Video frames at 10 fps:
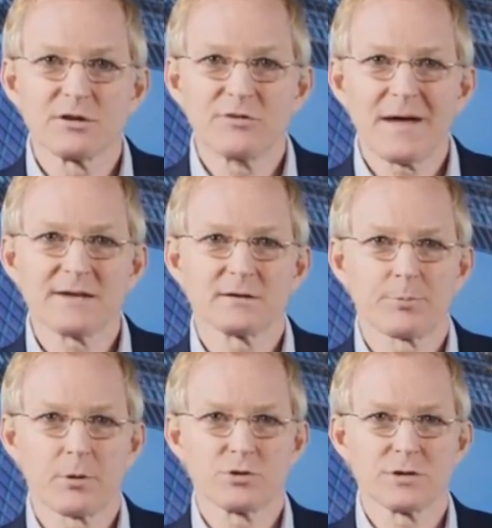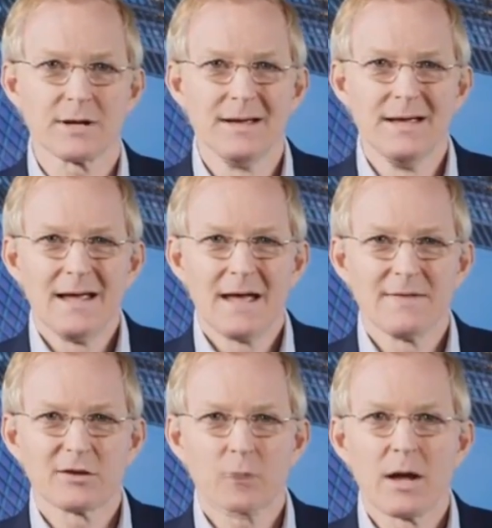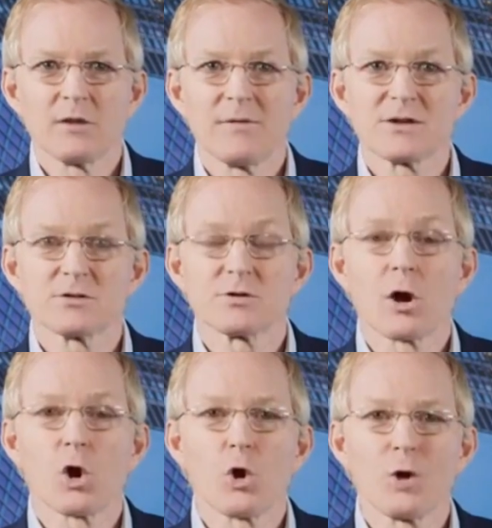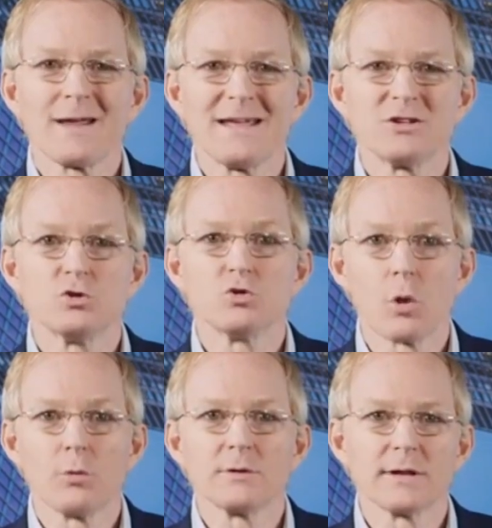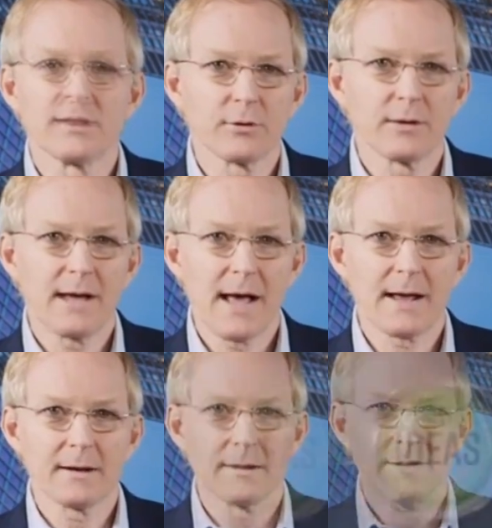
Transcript: is fast approaching, and that's why investors are herding into Drone Delivery Canada.